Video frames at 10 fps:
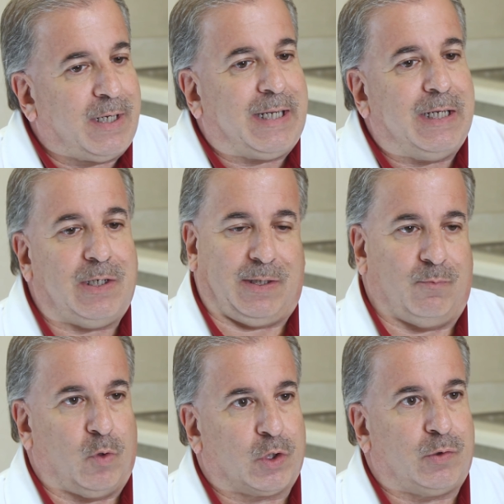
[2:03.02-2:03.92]
again
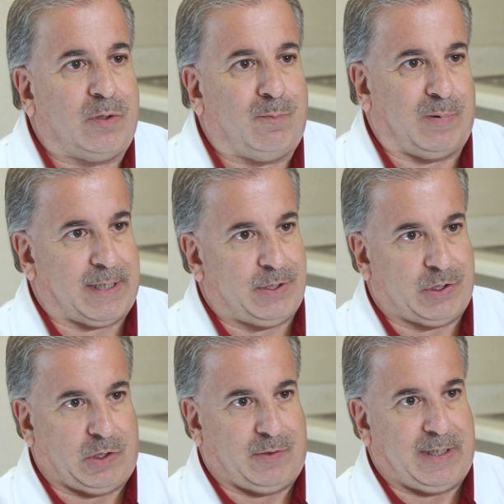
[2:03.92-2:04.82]
works through the blood,
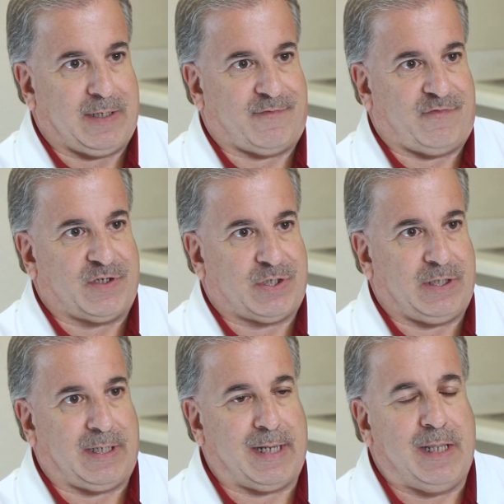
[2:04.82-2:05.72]
so you need a
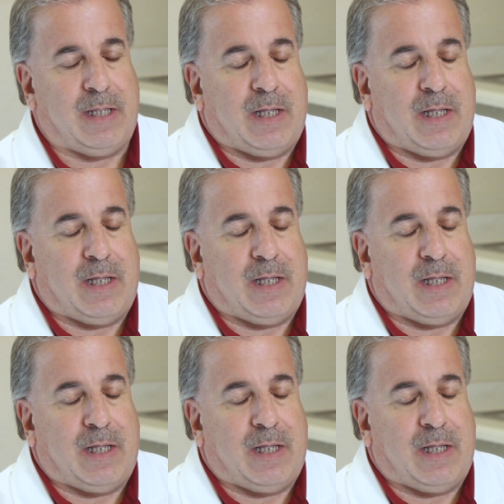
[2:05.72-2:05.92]
fistula